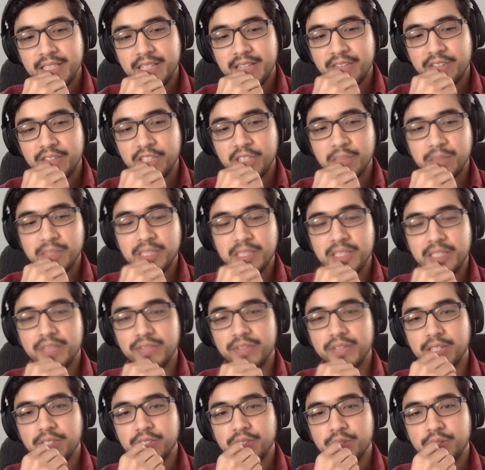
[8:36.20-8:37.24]

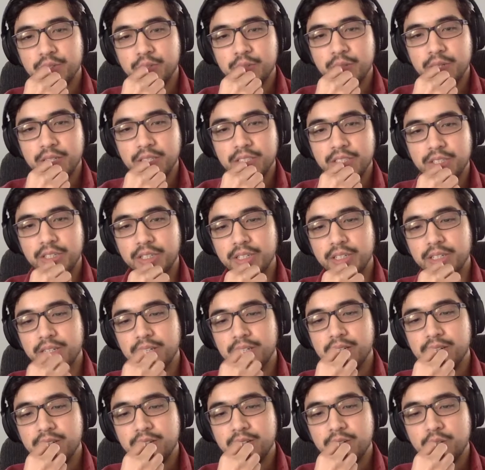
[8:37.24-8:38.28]
specific to a
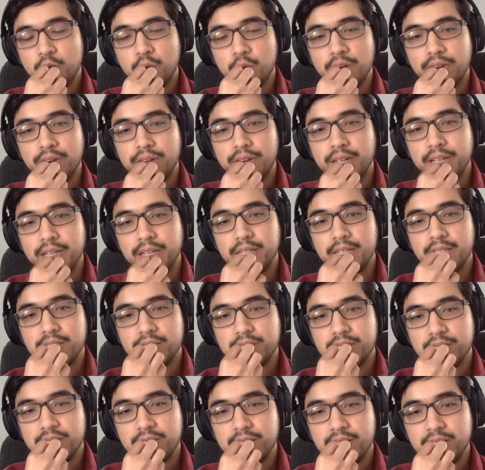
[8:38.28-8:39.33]
certain query.
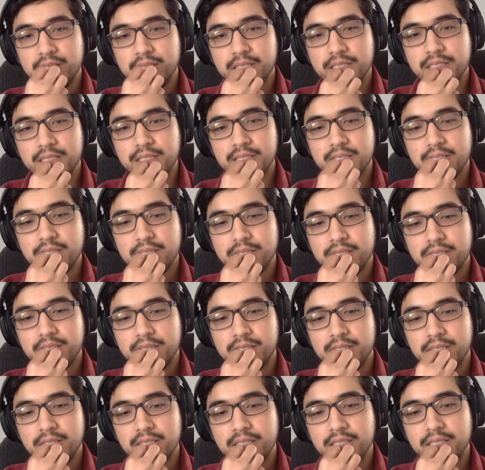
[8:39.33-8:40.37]
It's
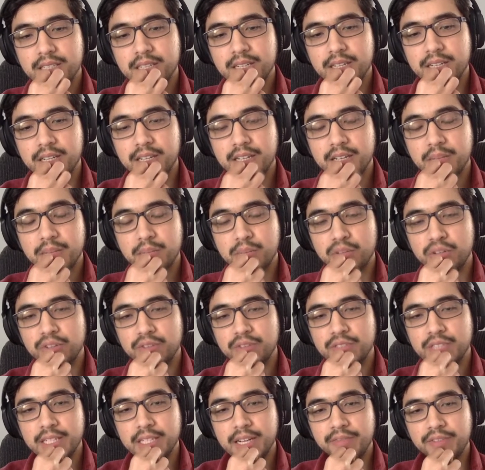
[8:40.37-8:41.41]

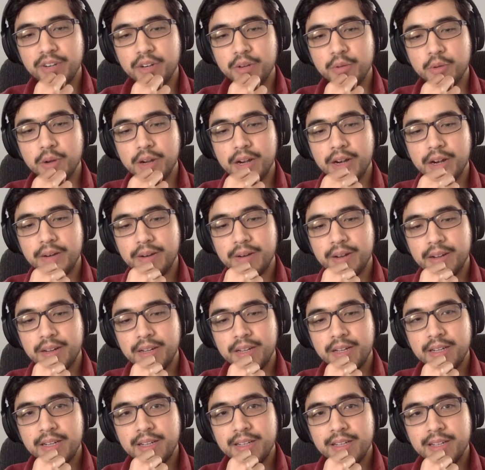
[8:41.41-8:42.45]
improves it everywhere,
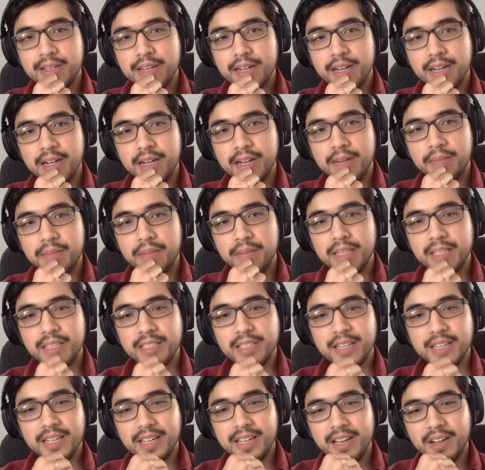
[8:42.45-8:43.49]
and that's
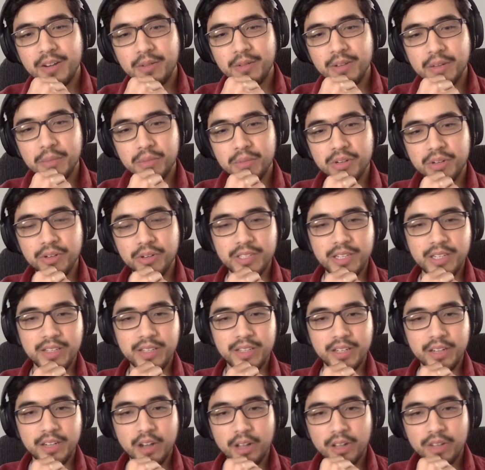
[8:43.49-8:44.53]
kind of how we approach, I
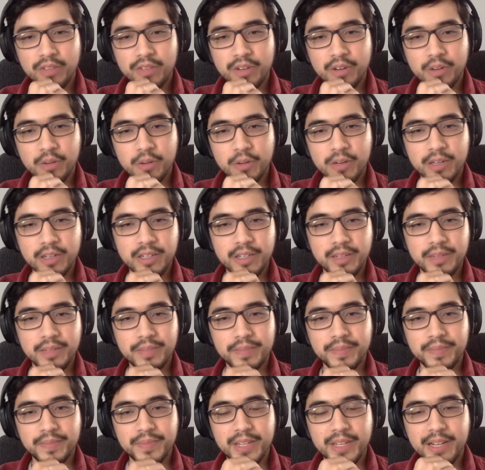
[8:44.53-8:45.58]
think, all of our work.
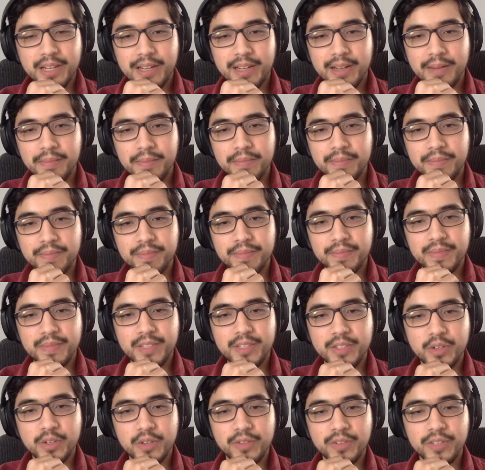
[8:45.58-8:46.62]

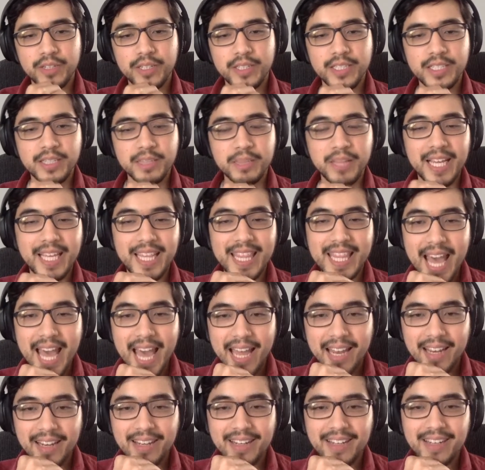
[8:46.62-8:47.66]
So if you're a team like
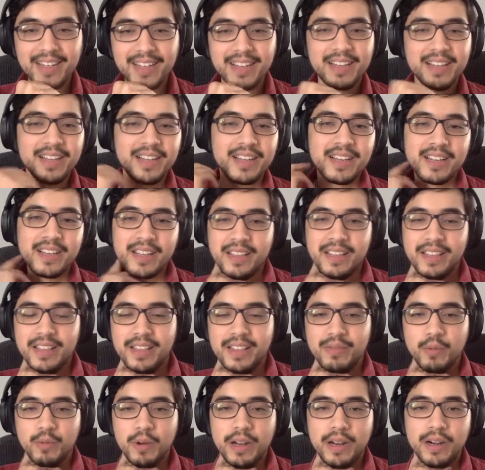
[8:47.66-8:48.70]
that,
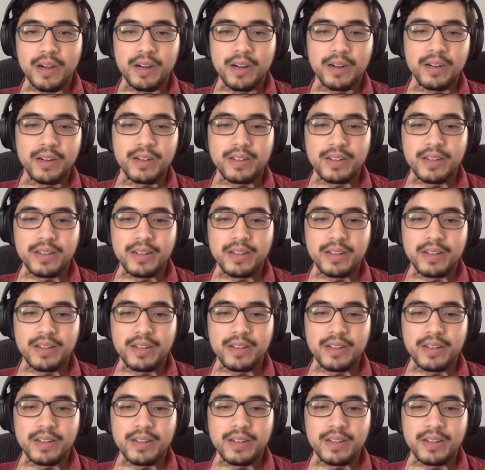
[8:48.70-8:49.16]
where